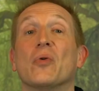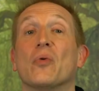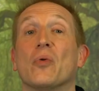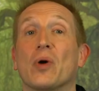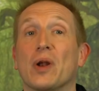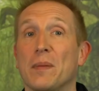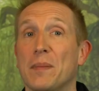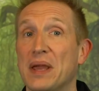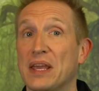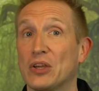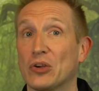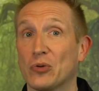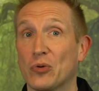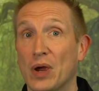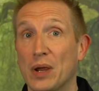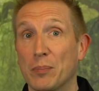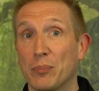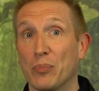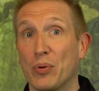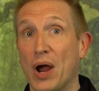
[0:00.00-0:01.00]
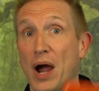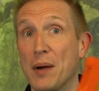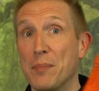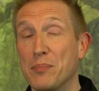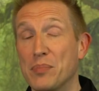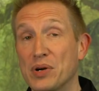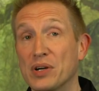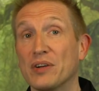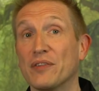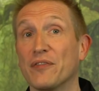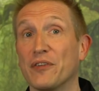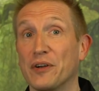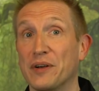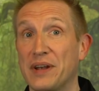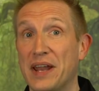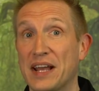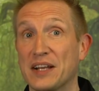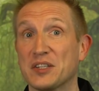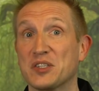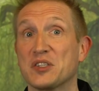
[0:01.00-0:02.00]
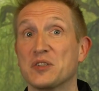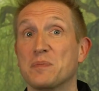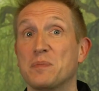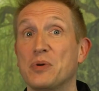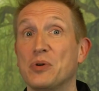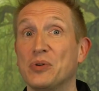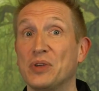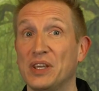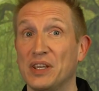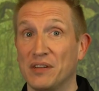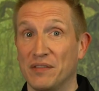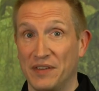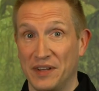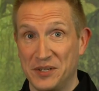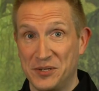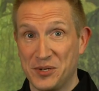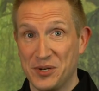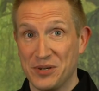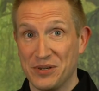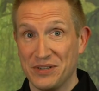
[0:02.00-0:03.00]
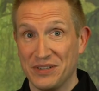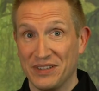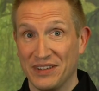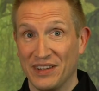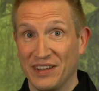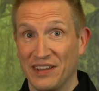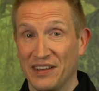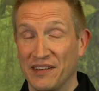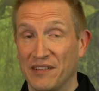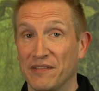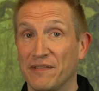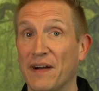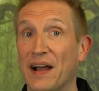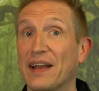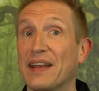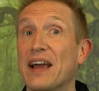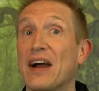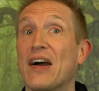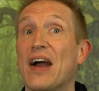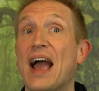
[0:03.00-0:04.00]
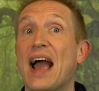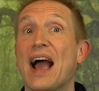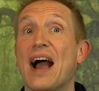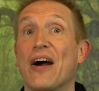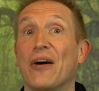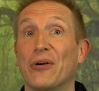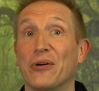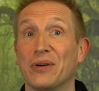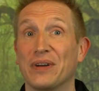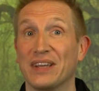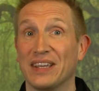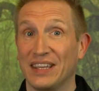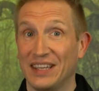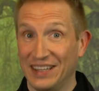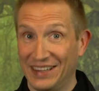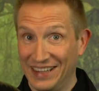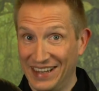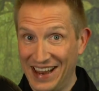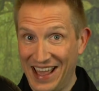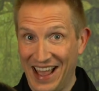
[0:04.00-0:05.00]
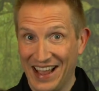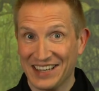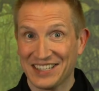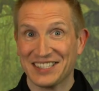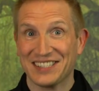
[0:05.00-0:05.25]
Want to make a great prop book for your next spooky adventure? Find out how in the next